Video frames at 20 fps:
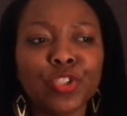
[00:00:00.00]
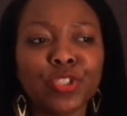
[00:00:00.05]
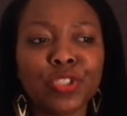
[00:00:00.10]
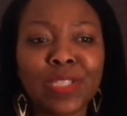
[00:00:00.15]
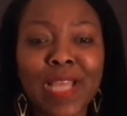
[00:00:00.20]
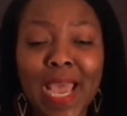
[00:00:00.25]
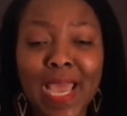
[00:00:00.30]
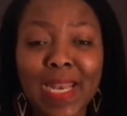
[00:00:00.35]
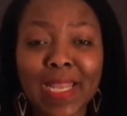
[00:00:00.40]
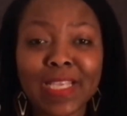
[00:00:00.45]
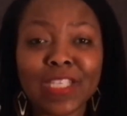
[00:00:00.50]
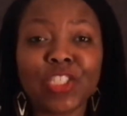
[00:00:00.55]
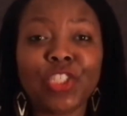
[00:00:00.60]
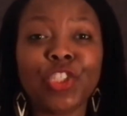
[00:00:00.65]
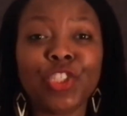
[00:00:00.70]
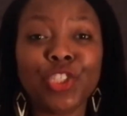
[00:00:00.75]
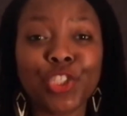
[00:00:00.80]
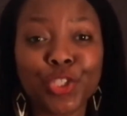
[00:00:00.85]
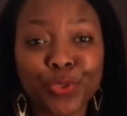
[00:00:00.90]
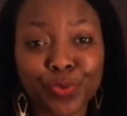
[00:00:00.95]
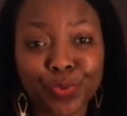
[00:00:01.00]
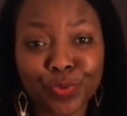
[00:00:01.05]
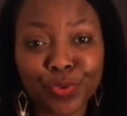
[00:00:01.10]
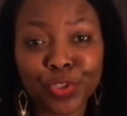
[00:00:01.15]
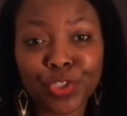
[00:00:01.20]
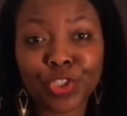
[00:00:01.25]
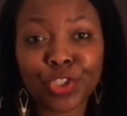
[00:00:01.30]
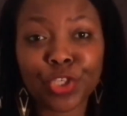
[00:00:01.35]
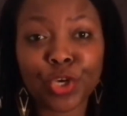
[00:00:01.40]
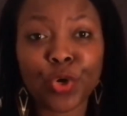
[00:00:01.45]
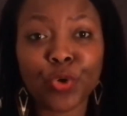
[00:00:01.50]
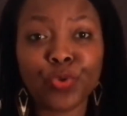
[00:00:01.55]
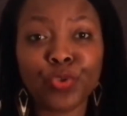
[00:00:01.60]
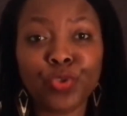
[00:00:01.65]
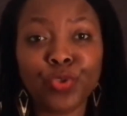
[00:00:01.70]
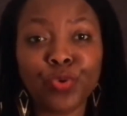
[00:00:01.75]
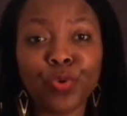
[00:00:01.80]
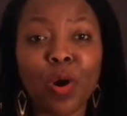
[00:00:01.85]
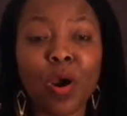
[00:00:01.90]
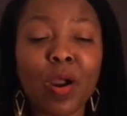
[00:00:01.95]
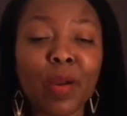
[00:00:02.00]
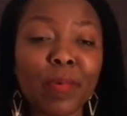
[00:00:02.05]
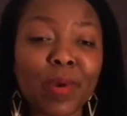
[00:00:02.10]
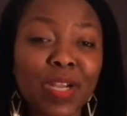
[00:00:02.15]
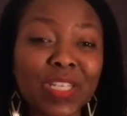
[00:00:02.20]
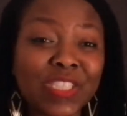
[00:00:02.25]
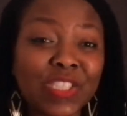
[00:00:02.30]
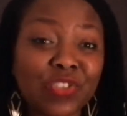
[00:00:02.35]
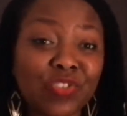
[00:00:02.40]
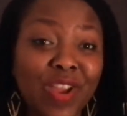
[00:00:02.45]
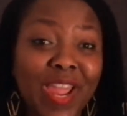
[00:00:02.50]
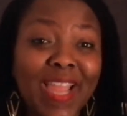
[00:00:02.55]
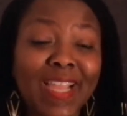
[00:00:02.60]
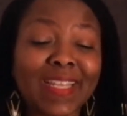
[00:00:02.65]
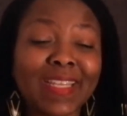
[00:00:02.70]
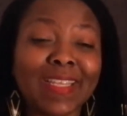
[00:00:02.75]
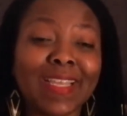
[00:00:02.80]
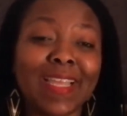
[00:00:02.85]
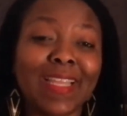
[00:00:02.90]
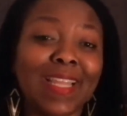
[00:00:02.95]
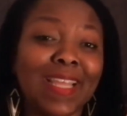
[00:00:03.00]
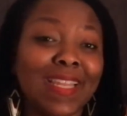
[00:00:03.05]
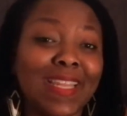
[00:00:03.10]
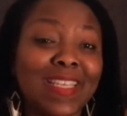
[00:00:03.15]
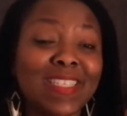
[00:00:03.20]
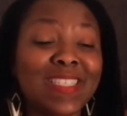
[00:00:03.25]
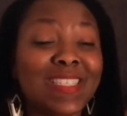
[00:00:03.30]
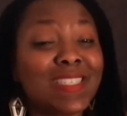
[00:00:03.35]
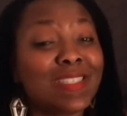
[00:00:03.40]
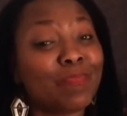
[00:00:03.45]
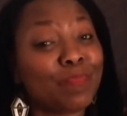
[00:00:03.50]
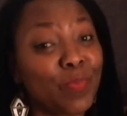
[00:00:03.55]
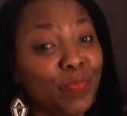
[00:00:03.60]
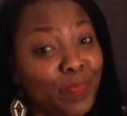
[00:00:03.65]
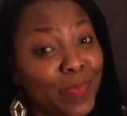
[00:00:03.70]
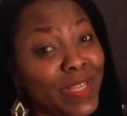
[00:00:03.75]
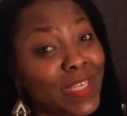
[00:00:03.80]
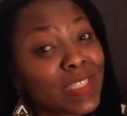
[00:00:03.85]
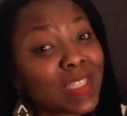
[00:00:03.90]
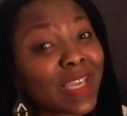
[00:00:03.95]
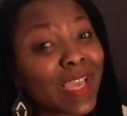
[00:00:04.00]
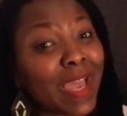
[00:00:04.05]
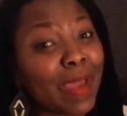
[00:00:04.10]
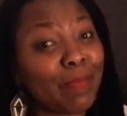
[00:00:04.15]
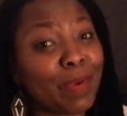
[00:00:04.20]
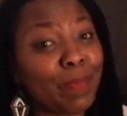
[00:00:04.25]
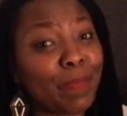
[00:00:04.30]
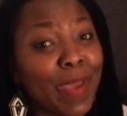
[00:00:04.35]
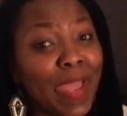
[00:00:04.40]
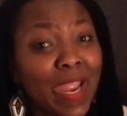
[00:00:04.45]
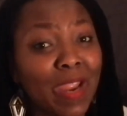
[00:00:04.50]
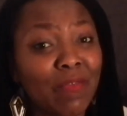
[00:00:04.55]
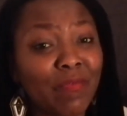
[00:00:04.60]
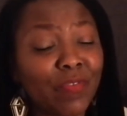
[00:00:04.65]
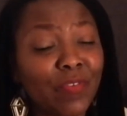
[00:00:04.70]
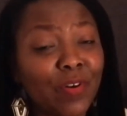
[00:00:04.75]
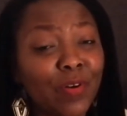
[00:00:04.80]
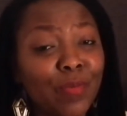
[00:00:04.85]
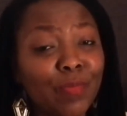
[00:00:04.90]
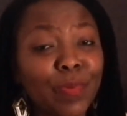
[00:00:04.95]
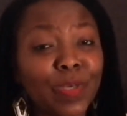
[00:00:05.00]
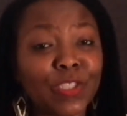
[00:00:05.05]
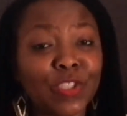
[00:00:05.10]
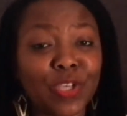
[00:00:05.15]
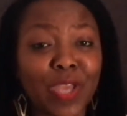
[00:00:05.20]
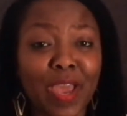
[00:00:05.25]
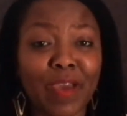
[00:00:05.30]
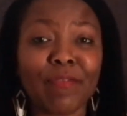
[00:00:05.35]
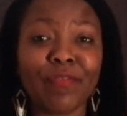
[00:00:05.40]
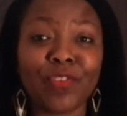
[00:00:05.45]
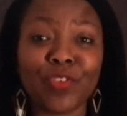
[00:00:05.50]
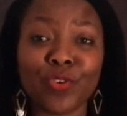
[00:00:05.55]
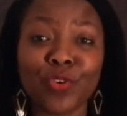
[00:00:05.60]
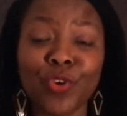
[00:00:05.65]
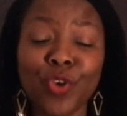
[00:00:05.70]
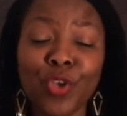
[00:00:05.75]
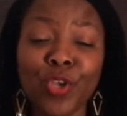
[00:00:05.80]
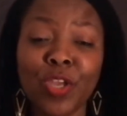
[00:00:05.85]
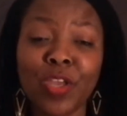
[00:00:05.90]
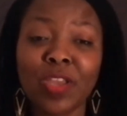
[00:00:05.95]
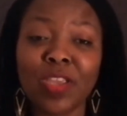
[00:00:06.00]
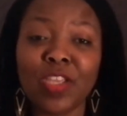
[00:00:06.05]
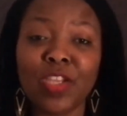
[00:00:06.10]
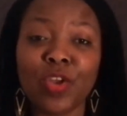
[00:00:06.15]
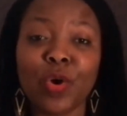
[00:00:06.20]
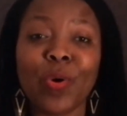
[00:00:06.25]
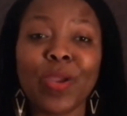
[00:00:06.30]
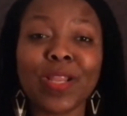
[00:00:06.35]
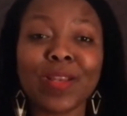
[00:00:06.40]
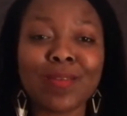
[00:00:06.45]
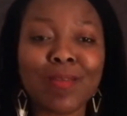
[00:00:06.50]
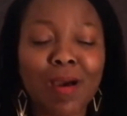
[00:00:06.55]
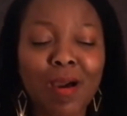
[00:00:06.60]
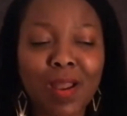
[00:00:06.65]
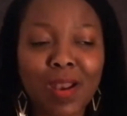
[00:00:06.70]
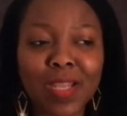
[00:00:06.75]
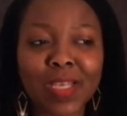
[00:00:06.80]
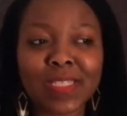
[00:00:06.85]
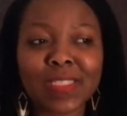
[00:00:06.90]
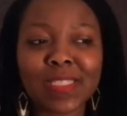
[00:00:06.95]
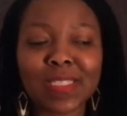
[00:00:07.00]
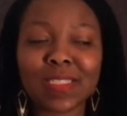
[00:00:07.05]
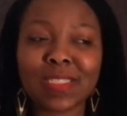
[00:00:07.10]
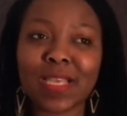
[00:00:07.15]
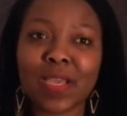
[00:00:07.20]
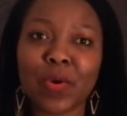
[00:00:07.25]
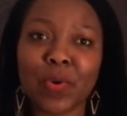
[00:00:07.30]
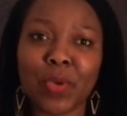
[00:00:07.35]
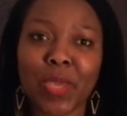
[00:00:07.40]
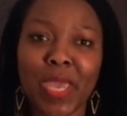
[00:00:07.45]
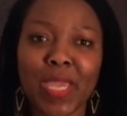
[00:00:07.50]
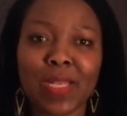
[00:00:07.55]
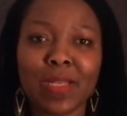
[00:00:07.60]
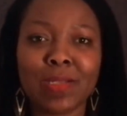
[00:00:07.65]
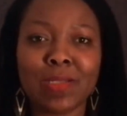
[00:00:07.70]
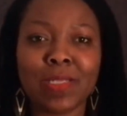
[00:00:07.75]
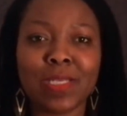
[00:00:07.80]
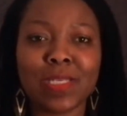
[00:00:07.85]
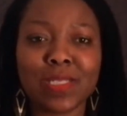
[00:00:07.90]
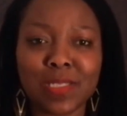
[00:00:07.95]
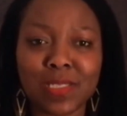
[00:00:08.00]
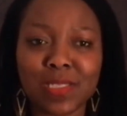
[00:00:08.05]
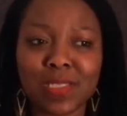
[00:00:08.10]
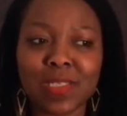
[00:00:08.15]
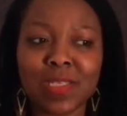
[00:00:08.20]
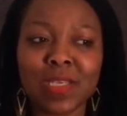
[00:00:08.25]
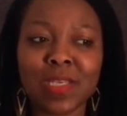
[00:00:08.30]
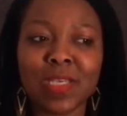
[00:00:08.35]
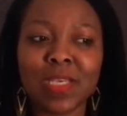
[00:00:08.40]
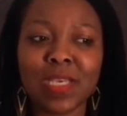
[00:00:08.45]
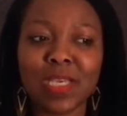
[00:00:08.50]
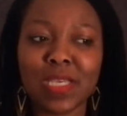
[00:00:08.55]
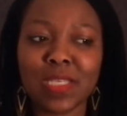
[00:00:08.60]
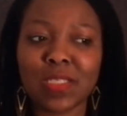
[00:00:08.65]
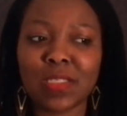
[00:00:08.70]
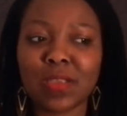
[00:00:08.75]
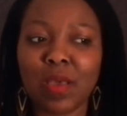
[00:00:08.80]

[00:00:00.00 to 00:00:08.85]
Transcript: That is you. So you are attracting it. And this can be painful, but you have to, acknowledge and say, okay, this is